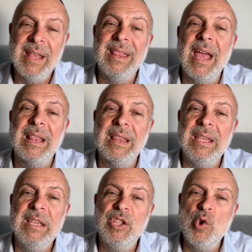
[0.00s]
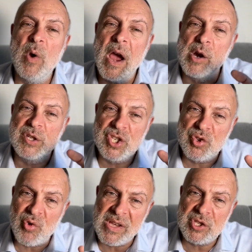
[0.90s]
that lead to our
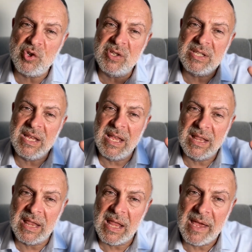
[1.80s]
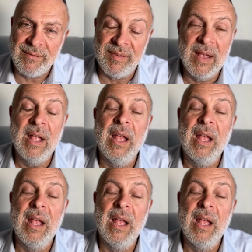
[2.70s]
stressors in life.